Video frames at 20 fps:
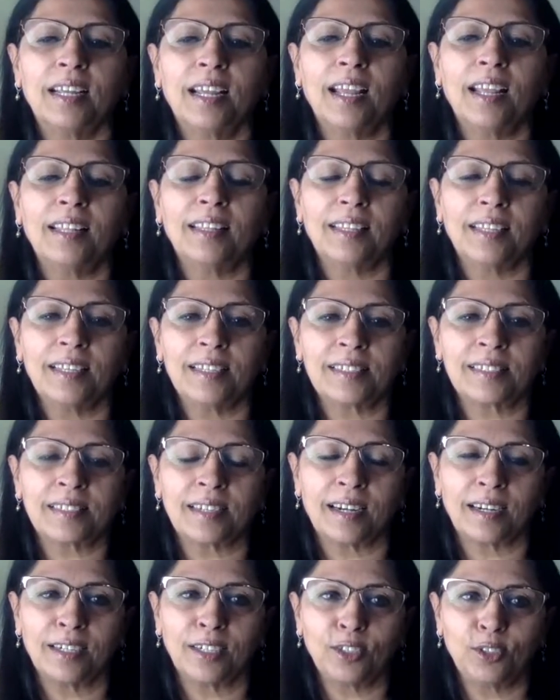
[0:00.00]
and they
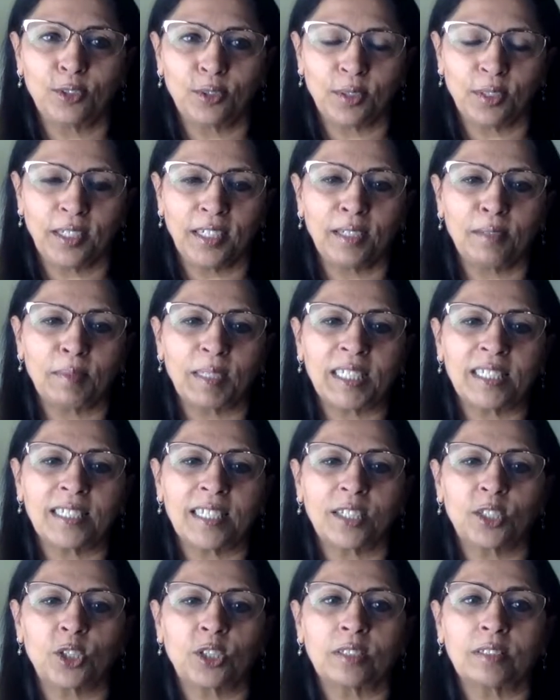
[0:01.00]
started joining my
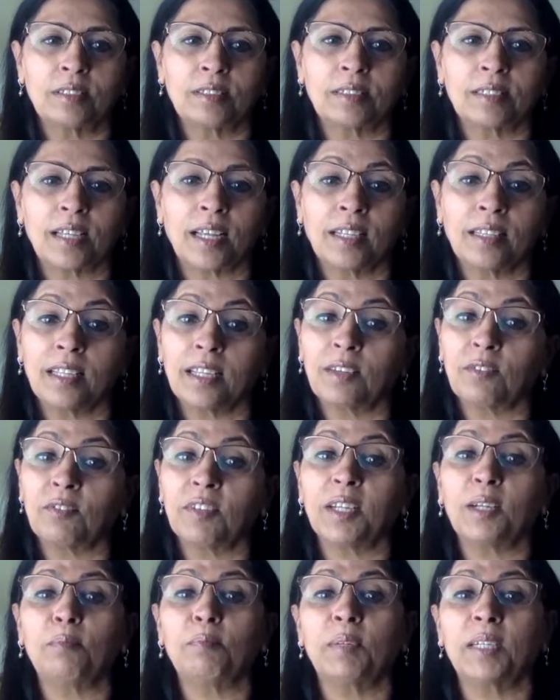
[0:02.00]
sessions, and they are
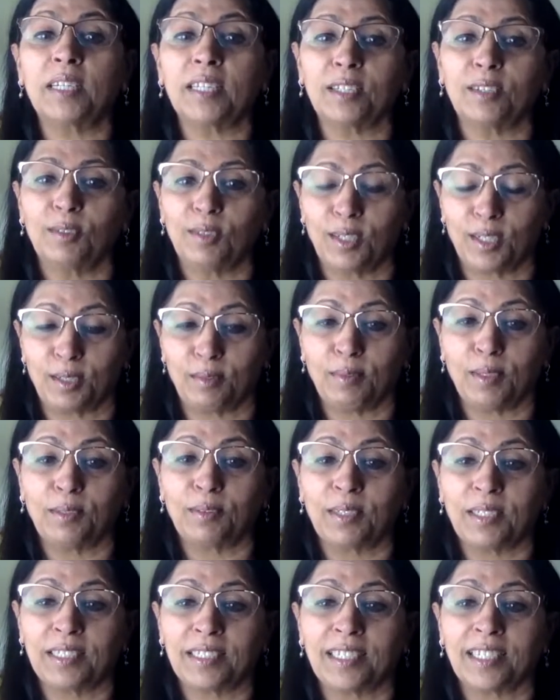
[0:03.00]
very particular
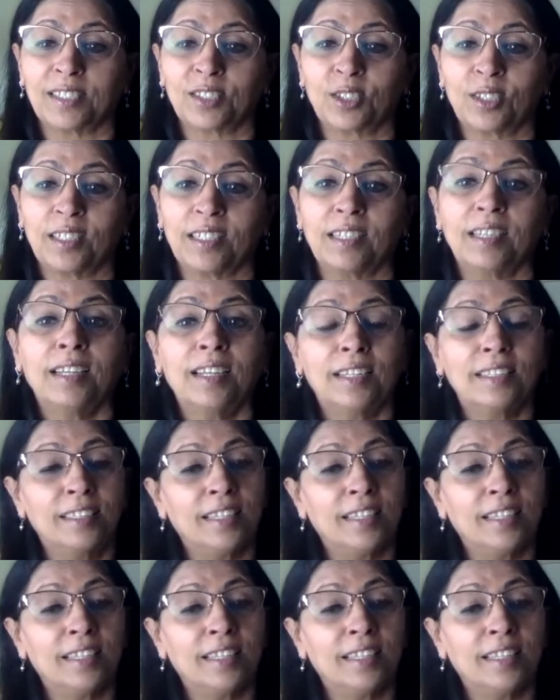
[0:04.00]
about it, actually.